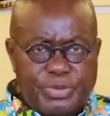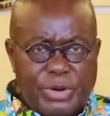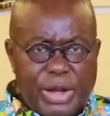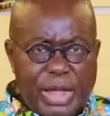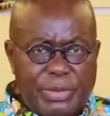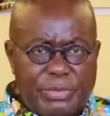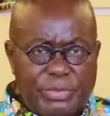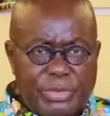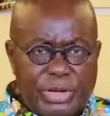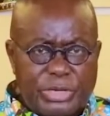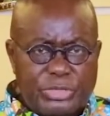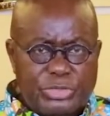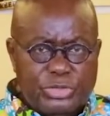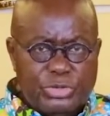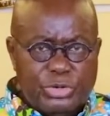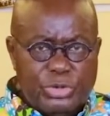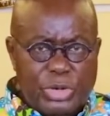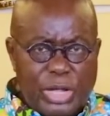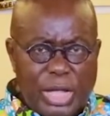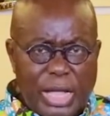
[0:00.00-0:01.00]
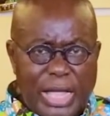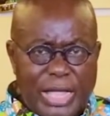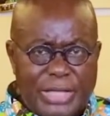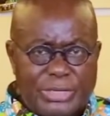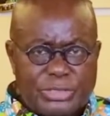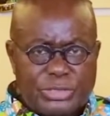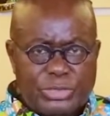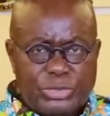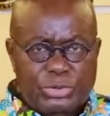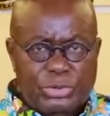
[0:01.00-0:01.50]
primary, junior
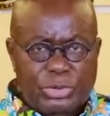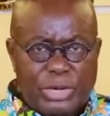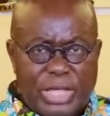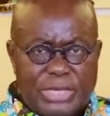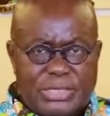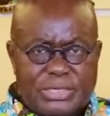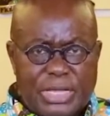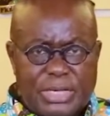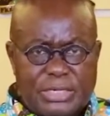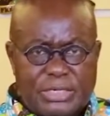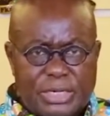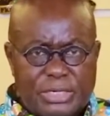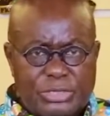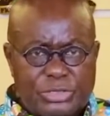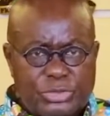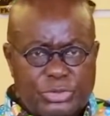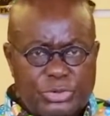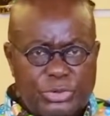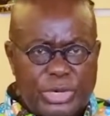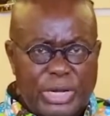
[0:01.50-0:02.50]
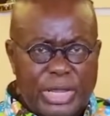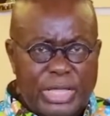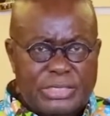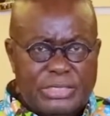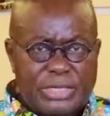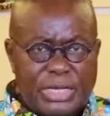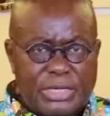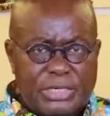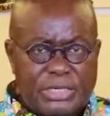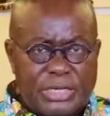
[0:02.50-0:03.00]
high school, SHS2 and
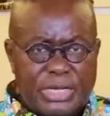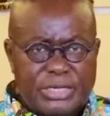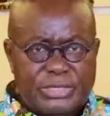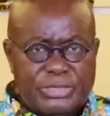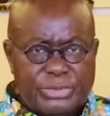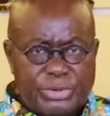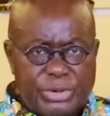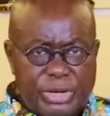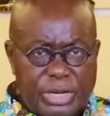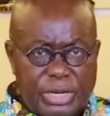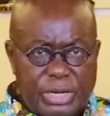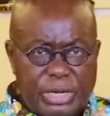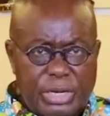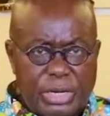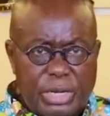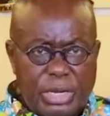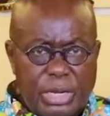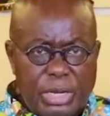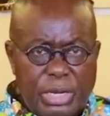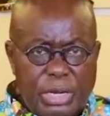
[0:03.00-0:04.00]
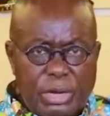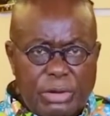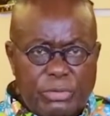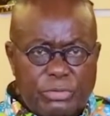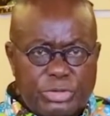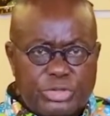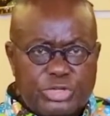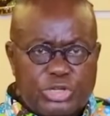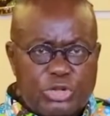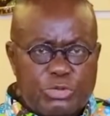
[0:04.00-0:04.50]
SHS3
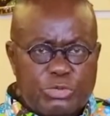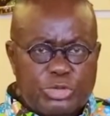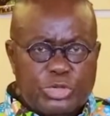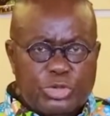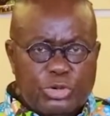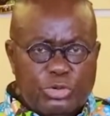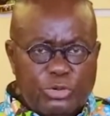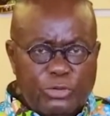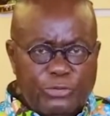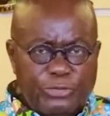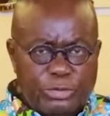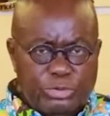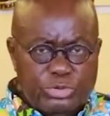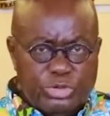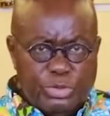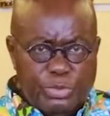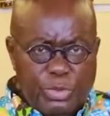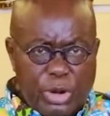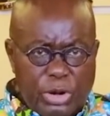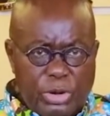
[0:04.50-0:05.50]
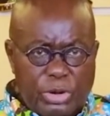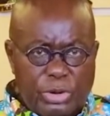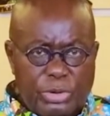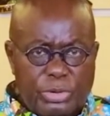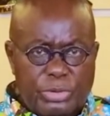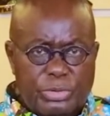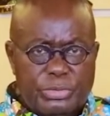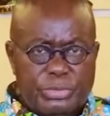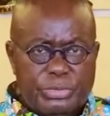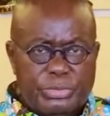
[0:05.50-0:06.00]
resume school from
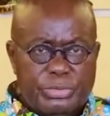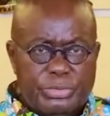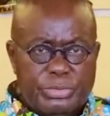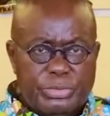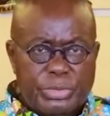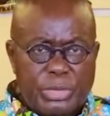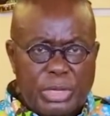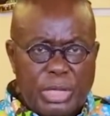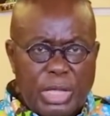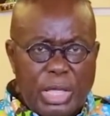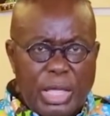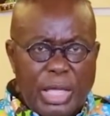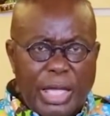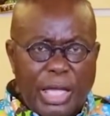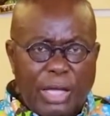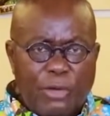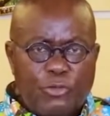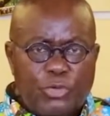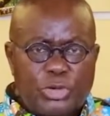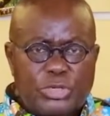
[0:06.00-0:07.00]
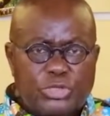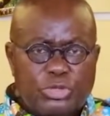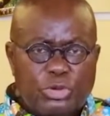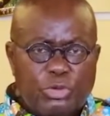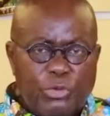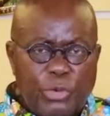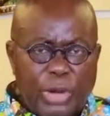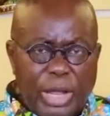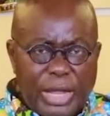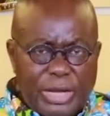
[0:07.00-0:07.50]
tomorrow, I wish
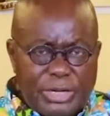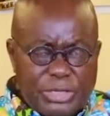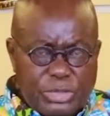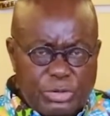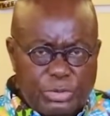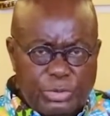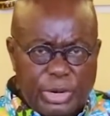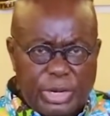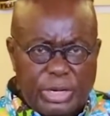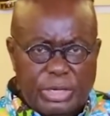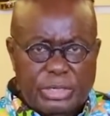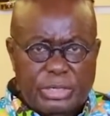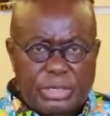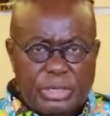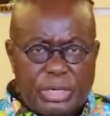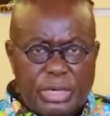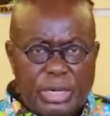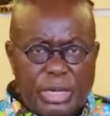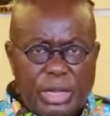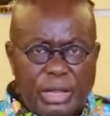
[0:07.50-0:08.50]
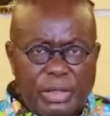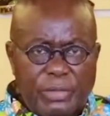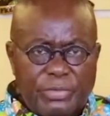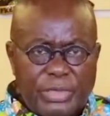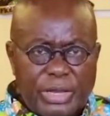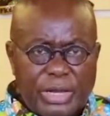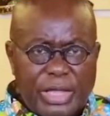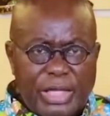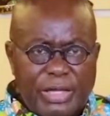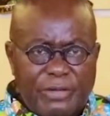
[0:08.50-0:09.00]
to reiterate
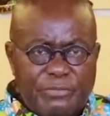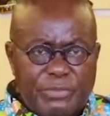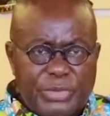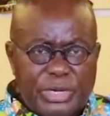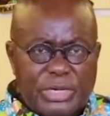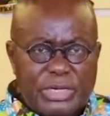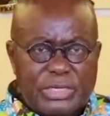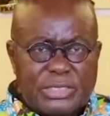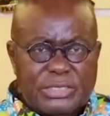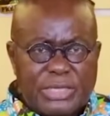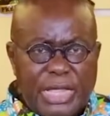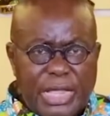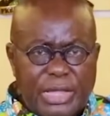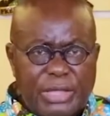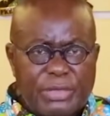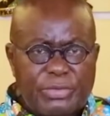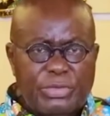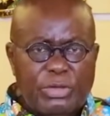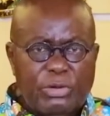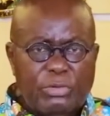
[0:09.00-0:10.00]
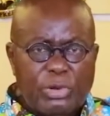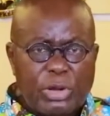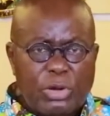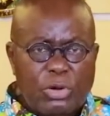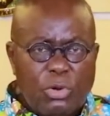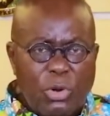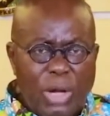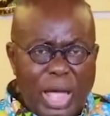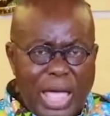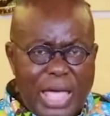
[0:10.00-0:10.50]
that government has taken the
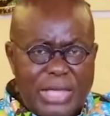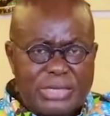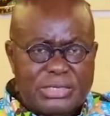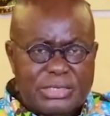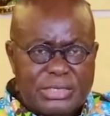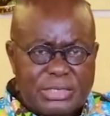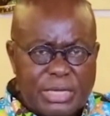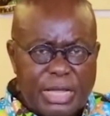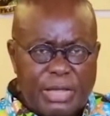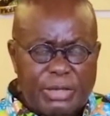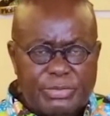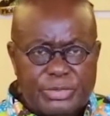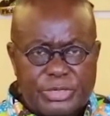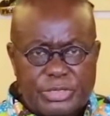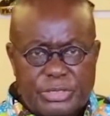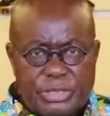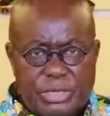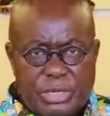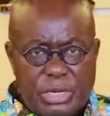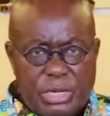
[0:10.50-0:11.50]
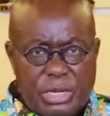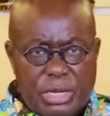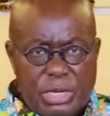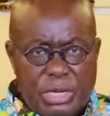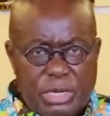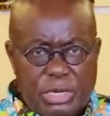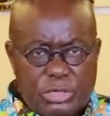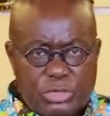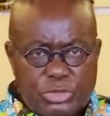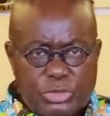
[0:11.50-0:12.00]
required steps
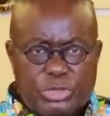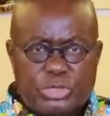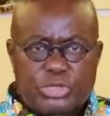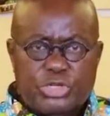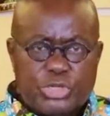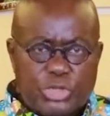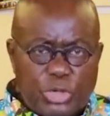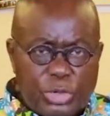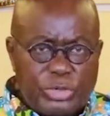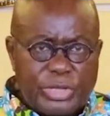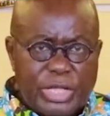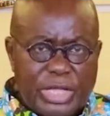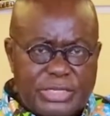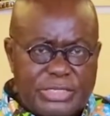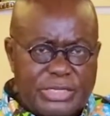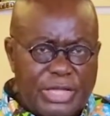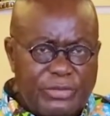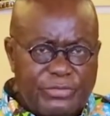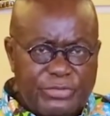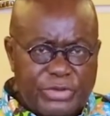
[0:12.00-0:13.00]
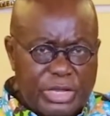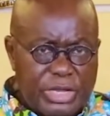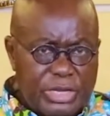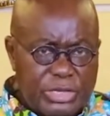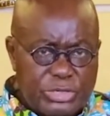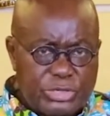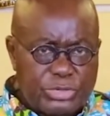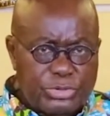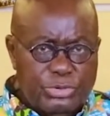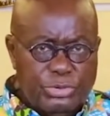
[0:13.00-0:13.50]
to ensure their safety
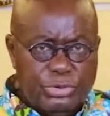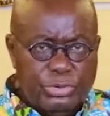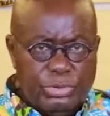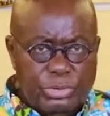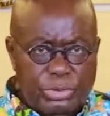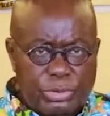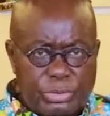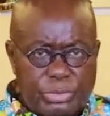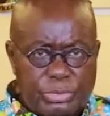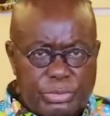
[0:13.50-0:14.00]
in school.